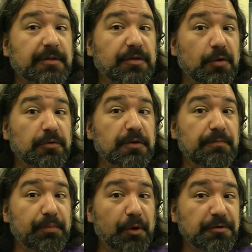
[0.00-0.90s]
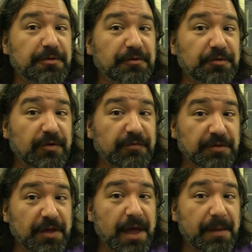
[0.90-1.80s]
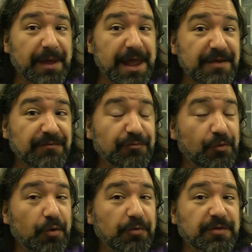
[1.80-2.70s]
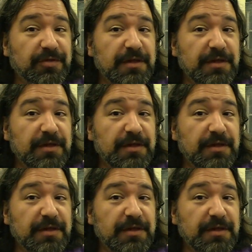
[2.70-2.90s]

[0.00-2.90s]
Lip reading: So the postal service, paved roads,